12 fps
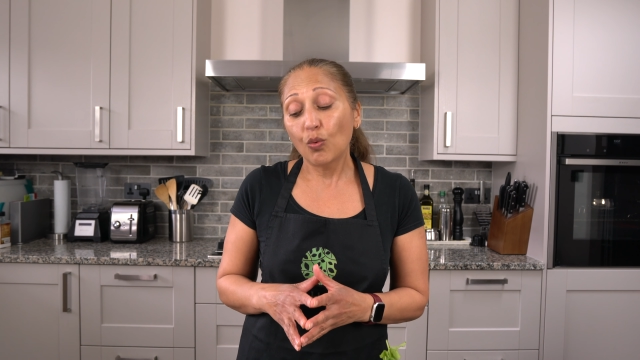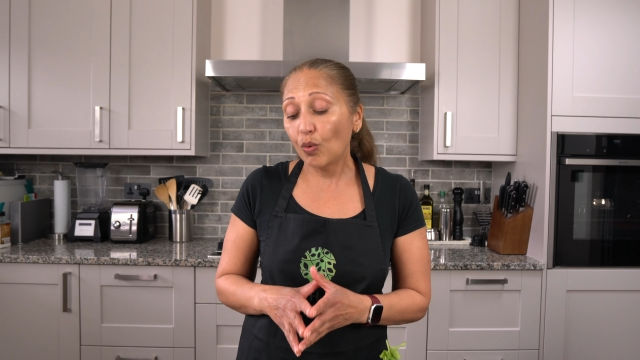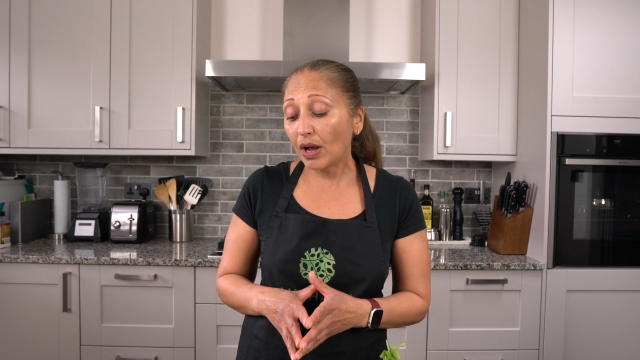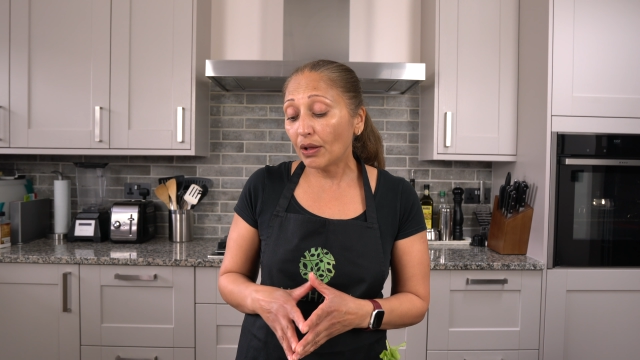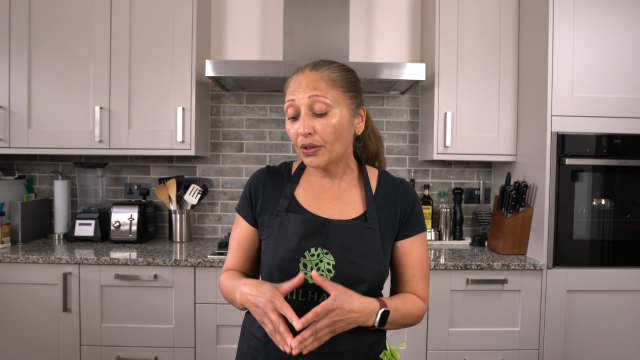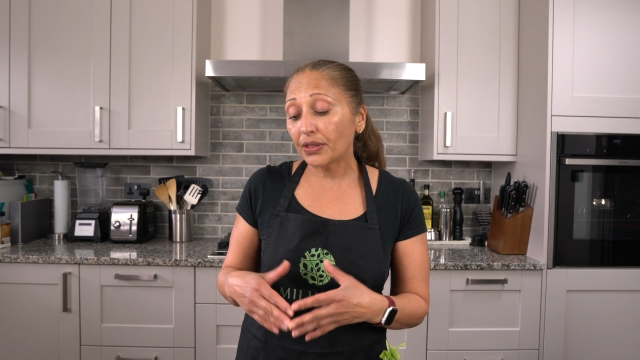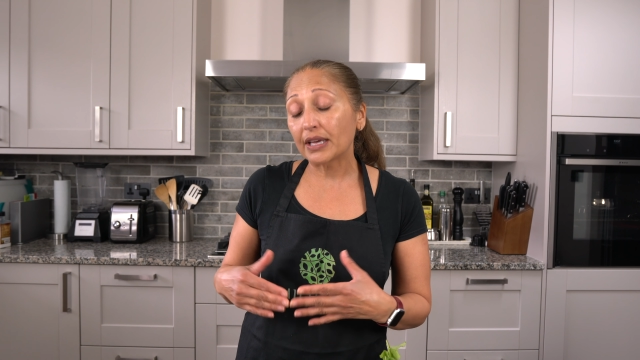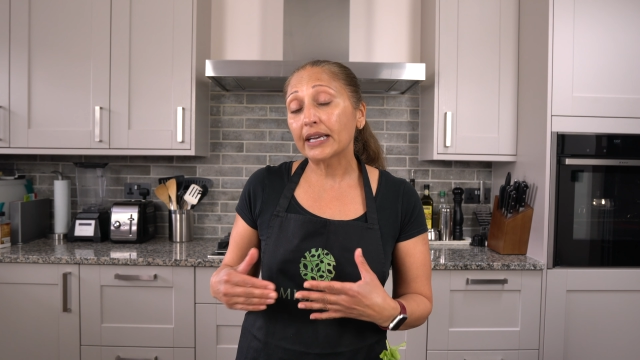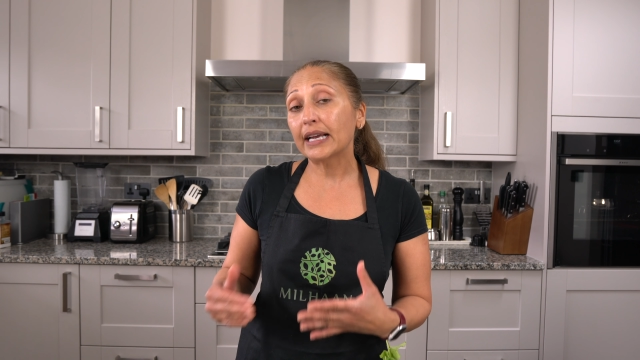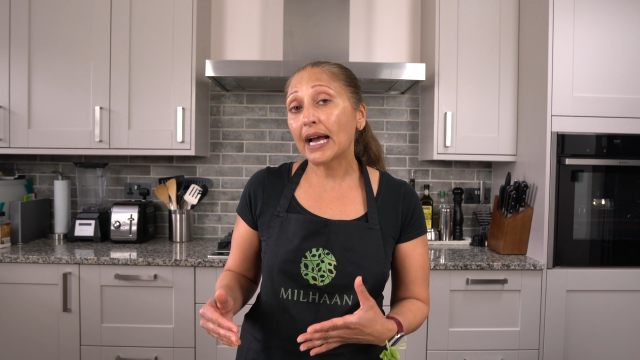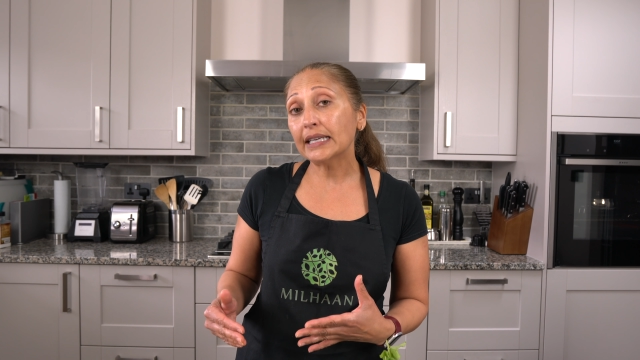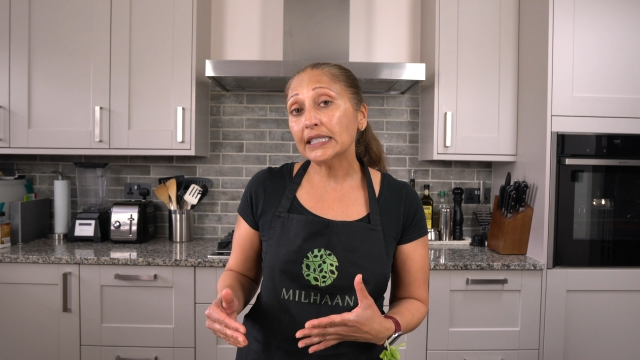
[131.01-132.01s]
Well, the
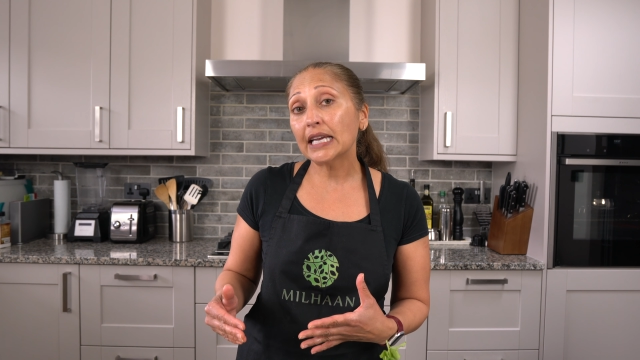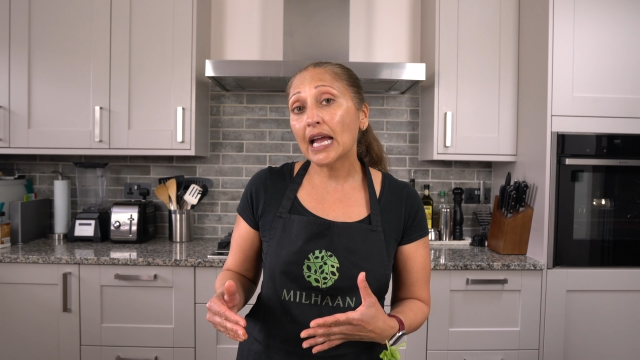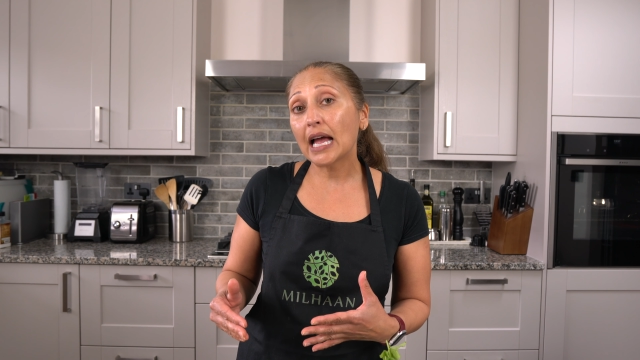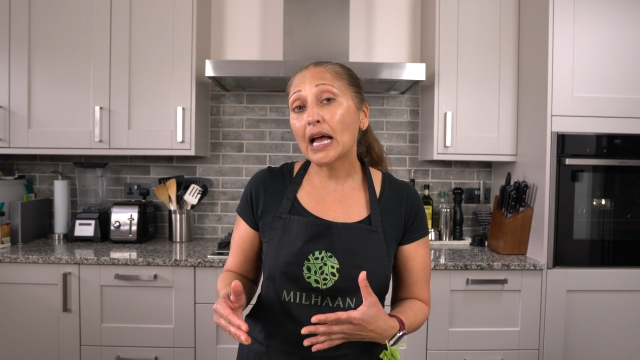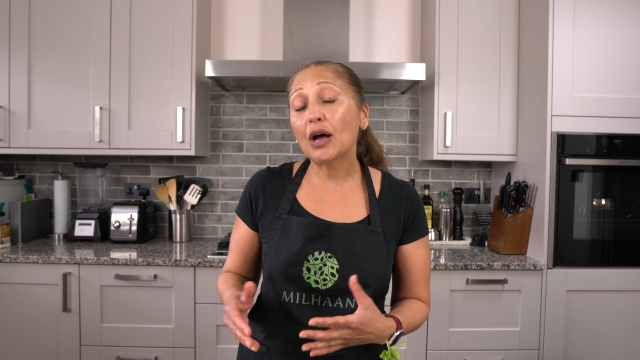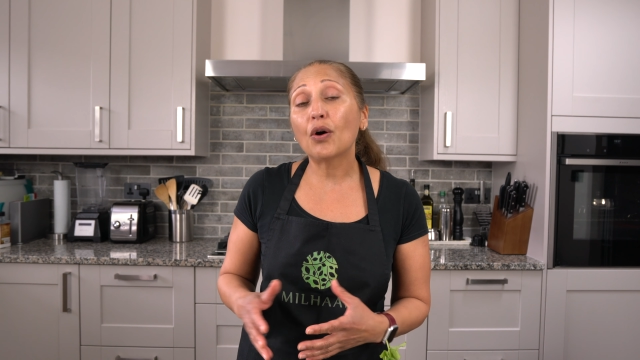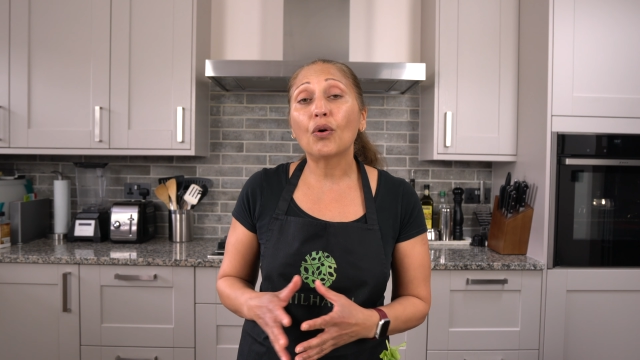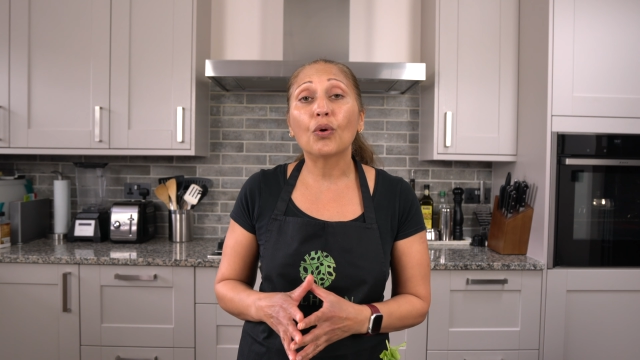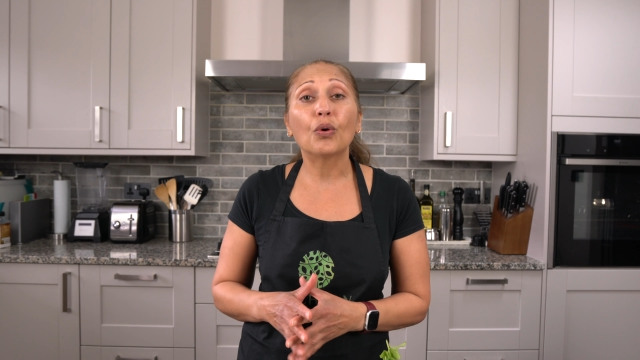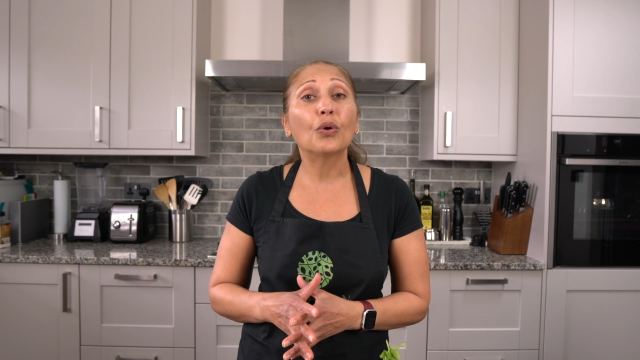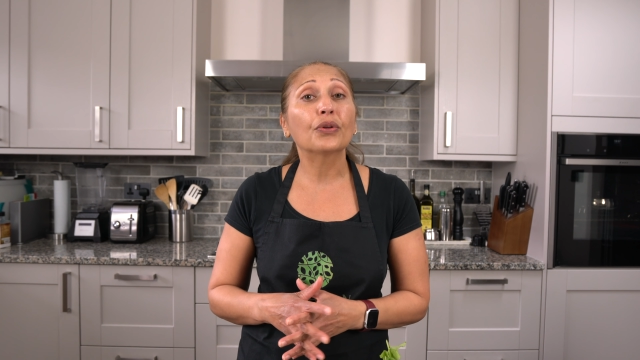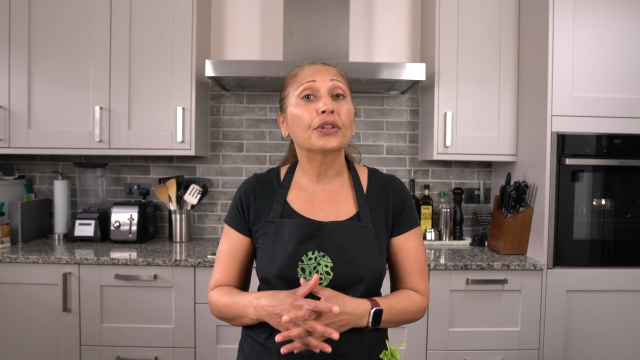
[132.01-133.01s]
Ghathia
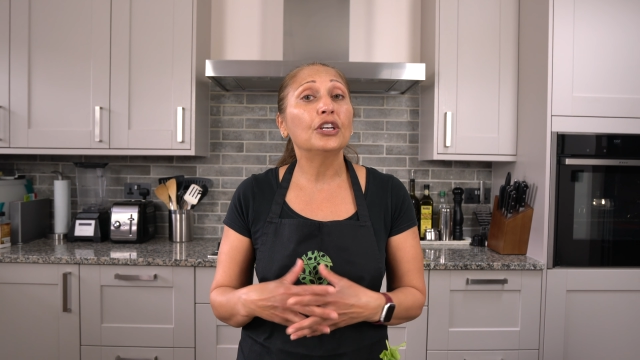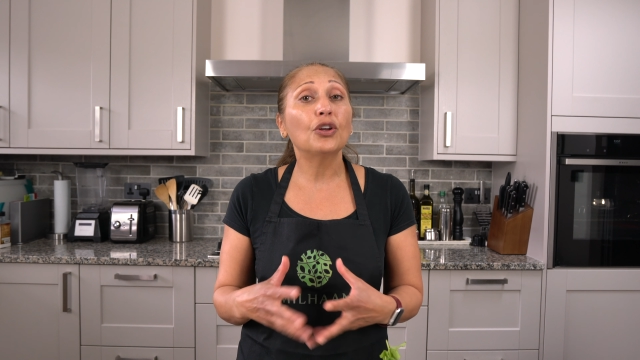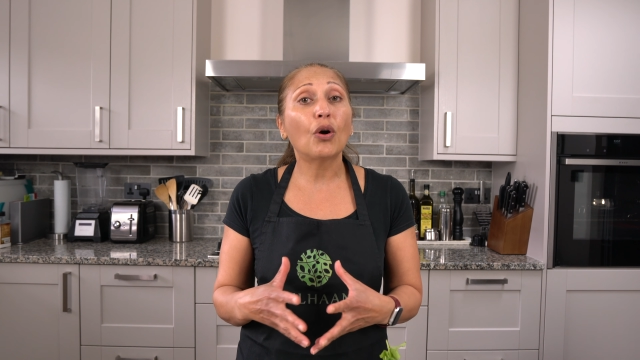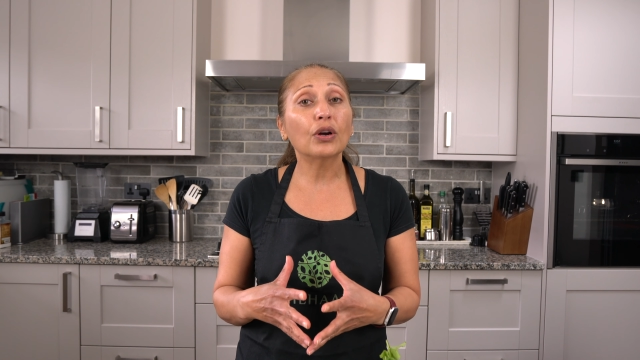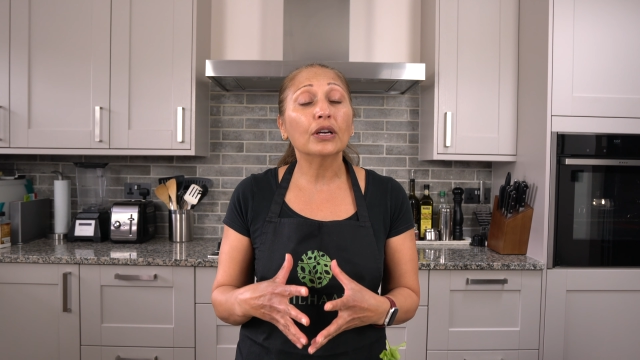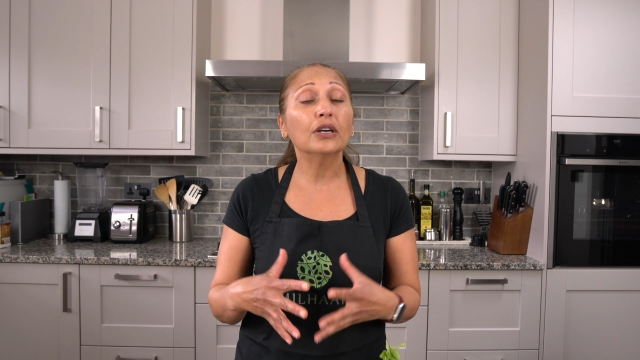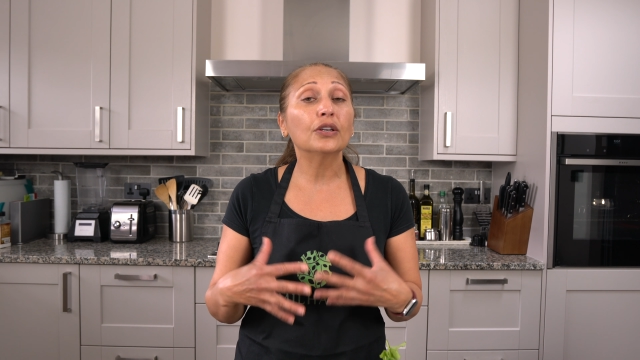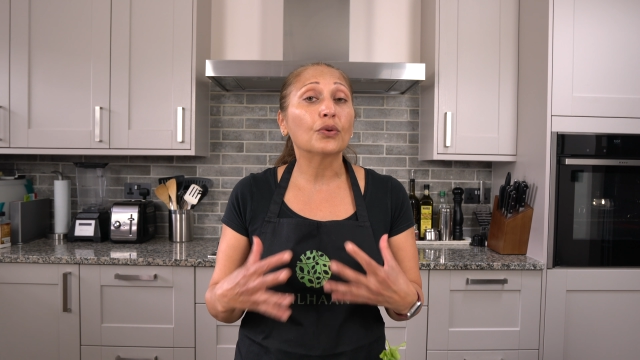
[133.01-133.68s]
or the yogurt